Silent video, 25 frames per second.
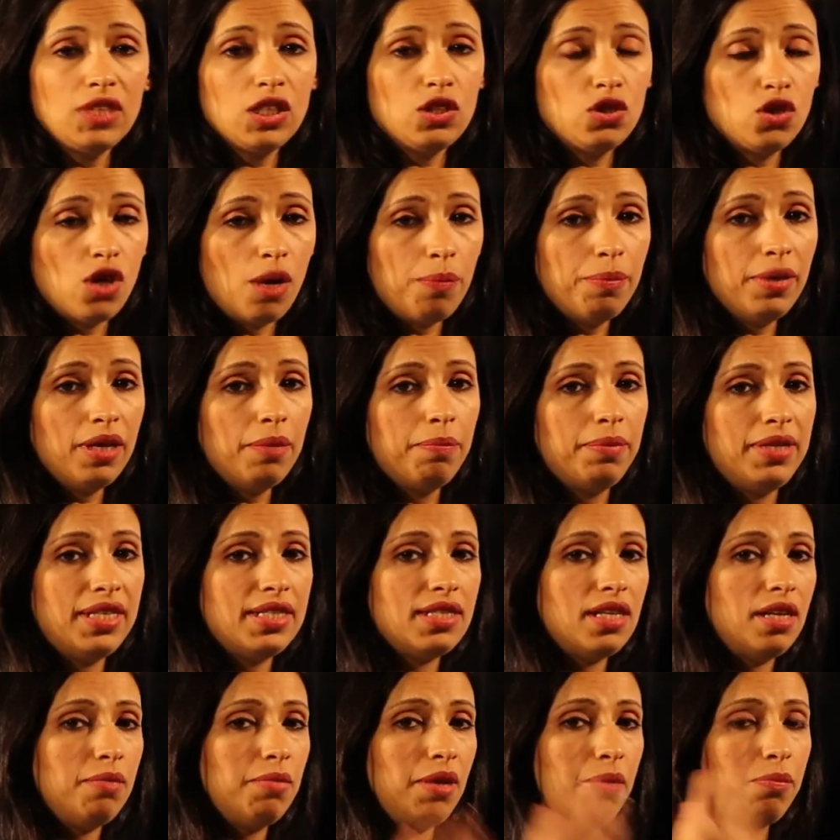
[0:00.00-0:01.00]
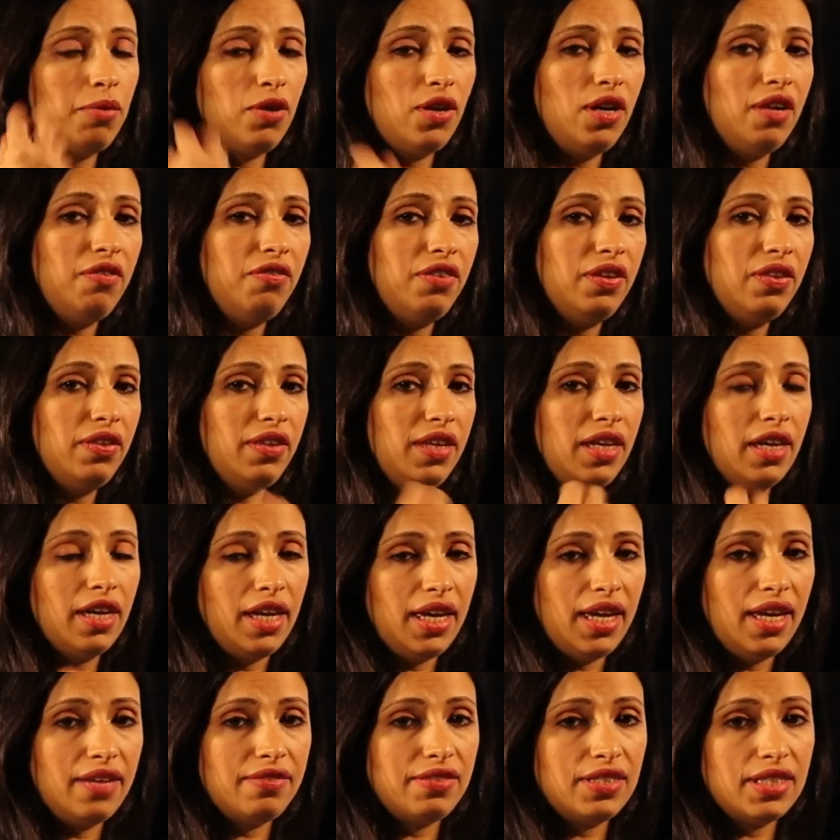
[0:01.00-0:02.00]
topic, please remember everything I
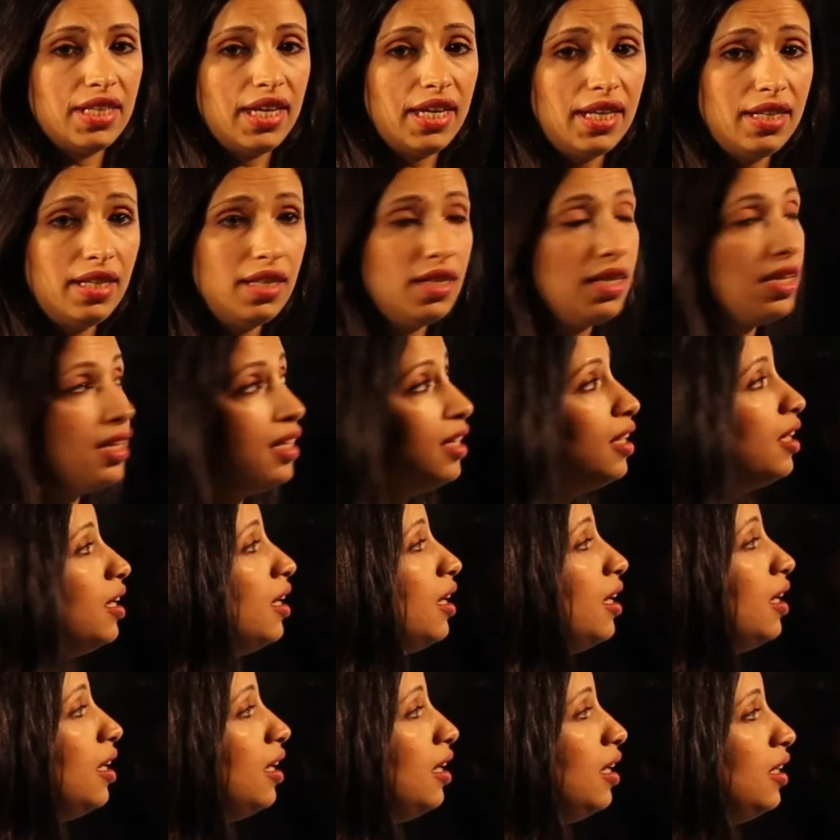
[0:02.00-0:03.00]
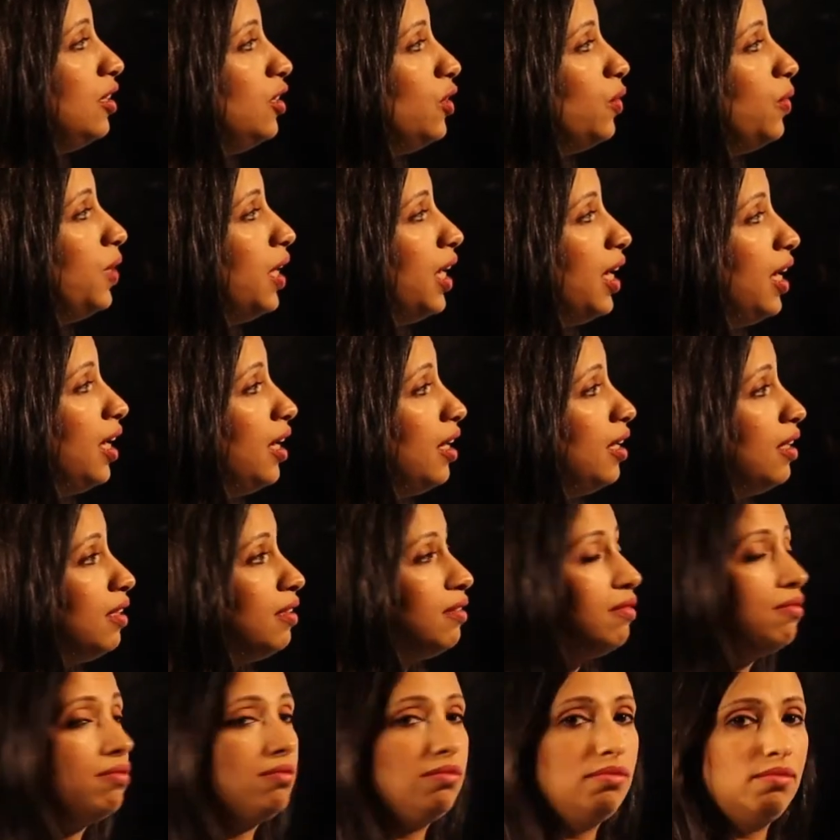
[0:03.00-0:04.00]
have said. You can
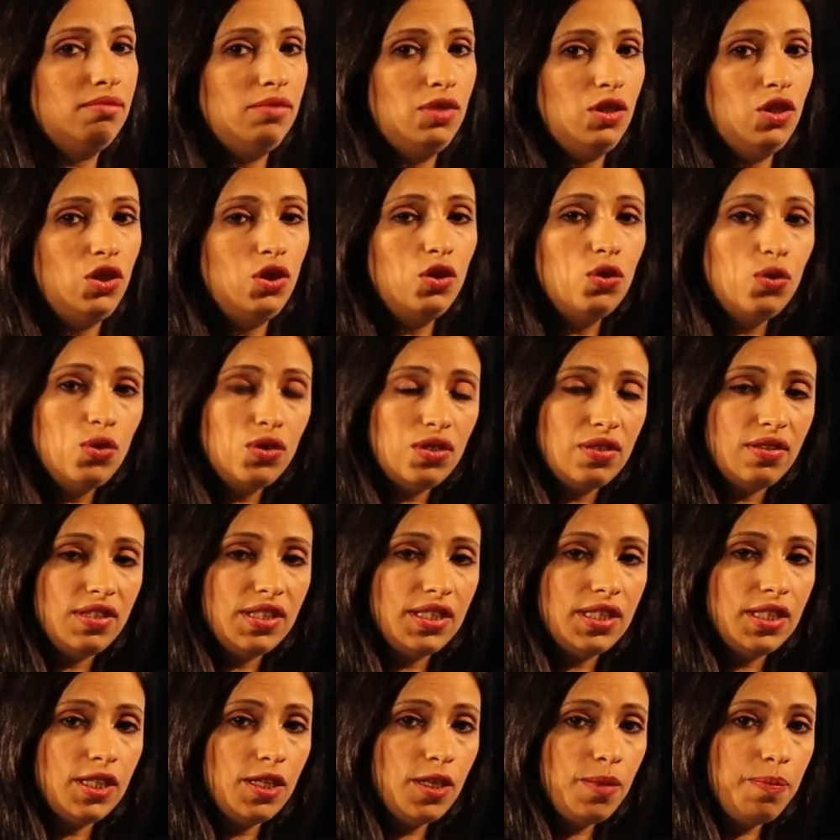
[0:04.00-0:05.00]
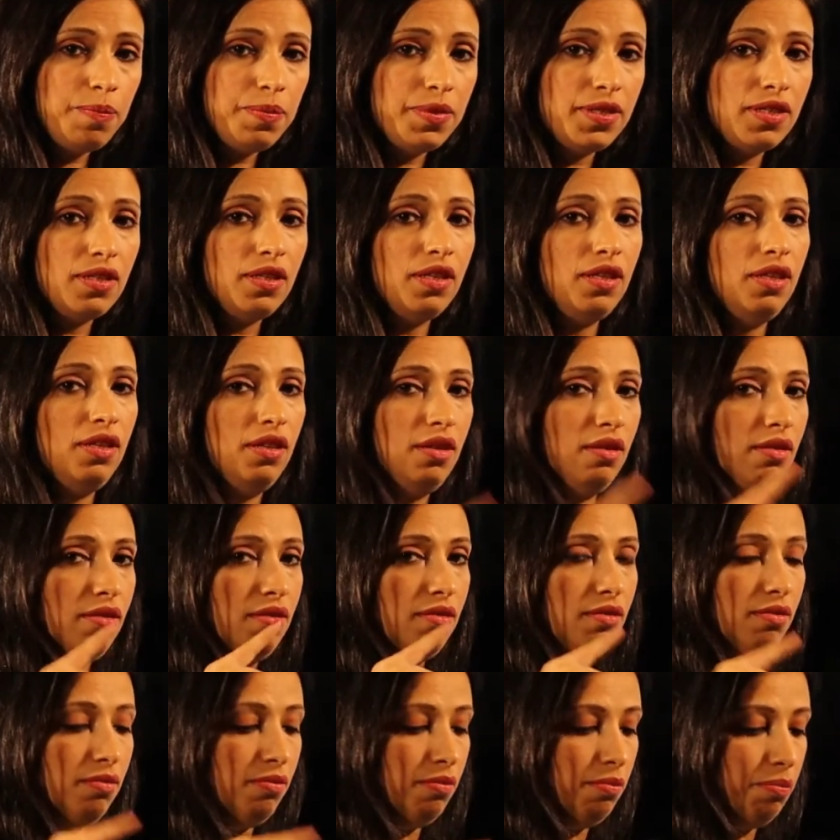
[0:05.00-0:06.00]
use the tips.
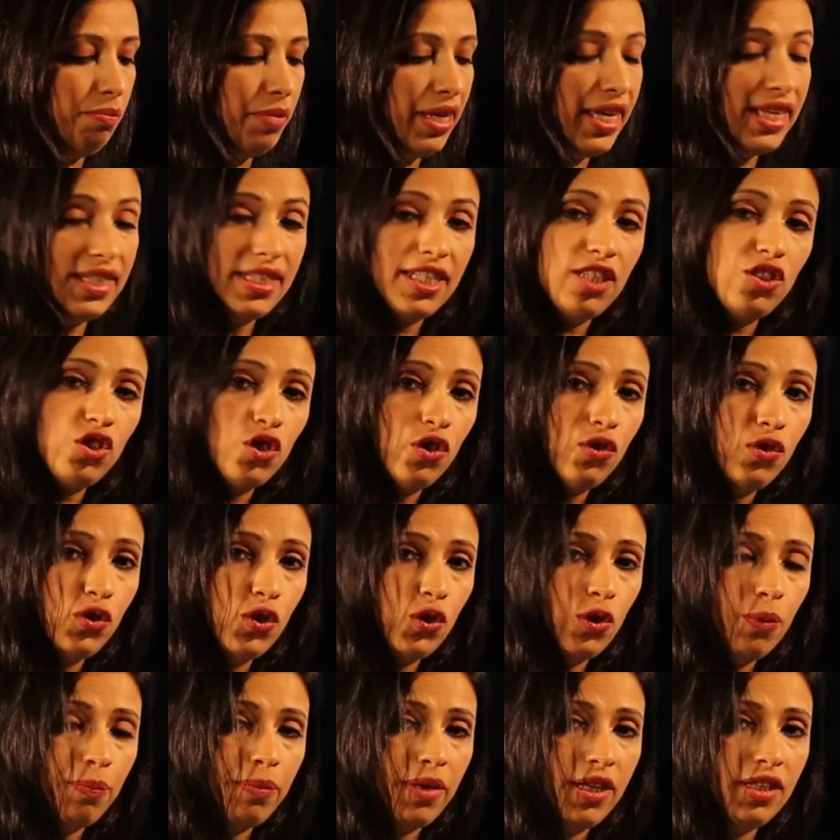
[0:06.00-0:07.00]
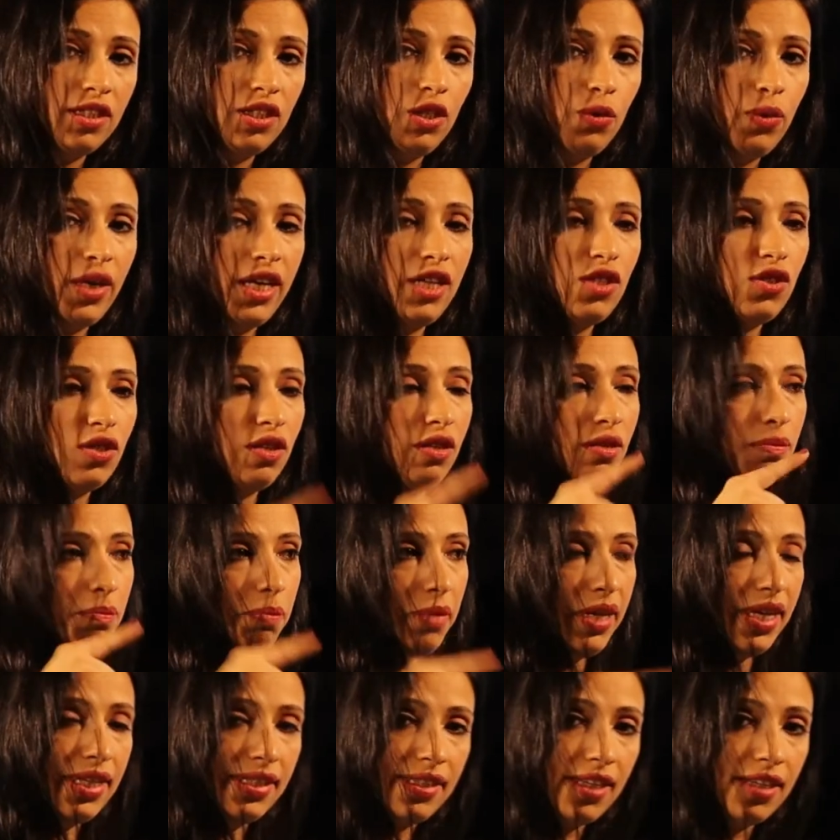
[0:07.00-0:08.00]
Pay attention to your punctuation,
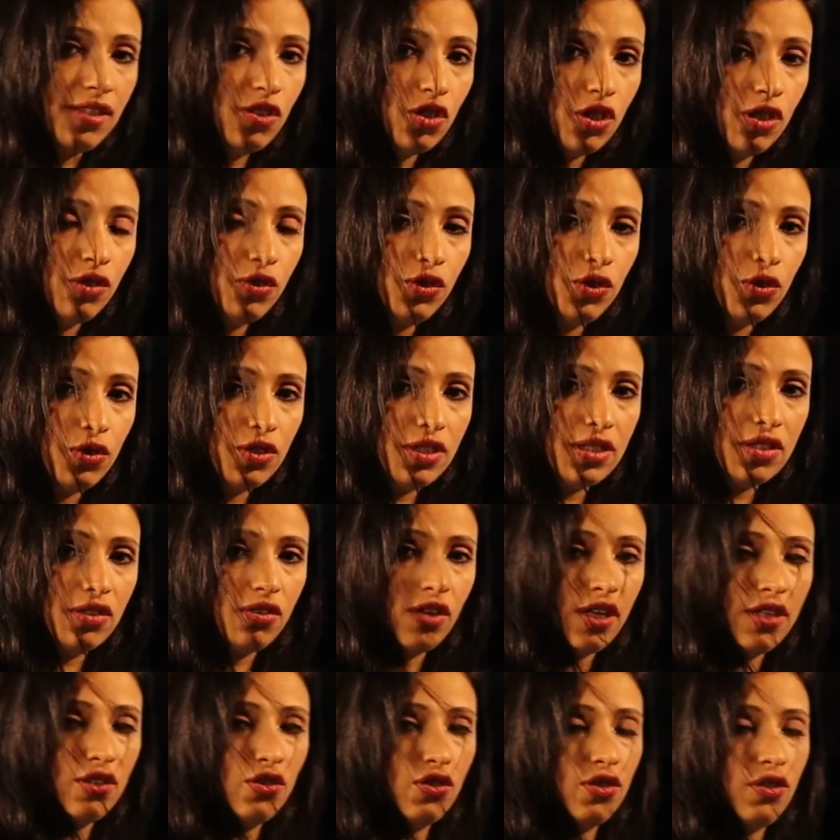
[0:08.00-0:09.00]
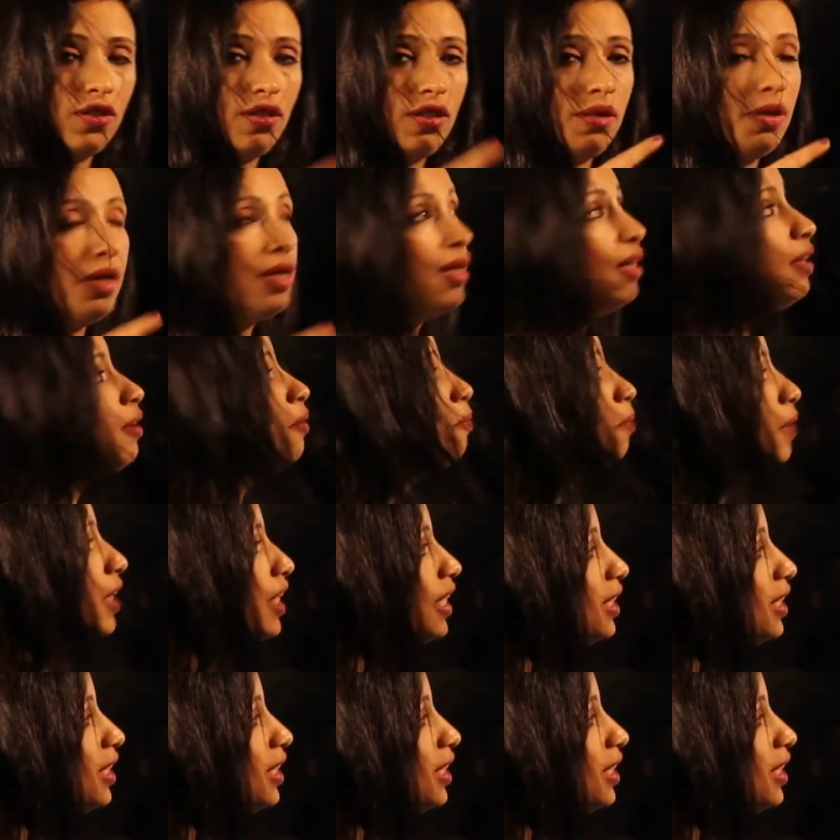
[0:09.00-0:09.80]
pay attention to your structure, pay